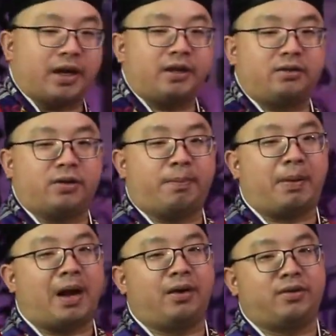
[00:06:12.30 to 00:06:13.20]
to the
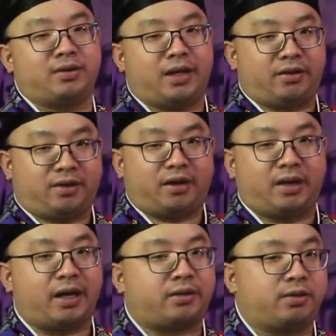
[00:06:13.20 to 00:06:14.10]
power that you
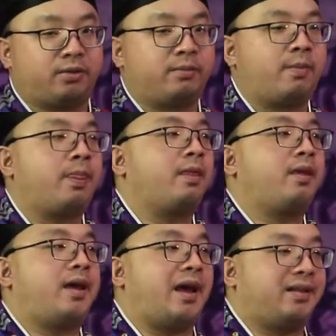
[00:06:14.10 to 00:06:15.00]
connect to,
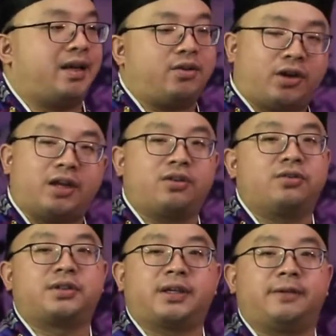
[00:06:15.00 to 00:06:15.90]
and then you can
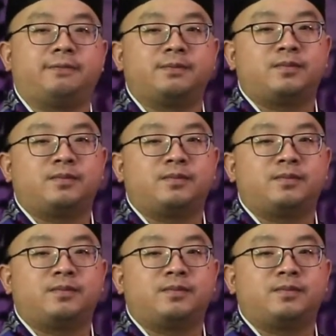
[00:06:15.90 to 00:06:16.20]
use it.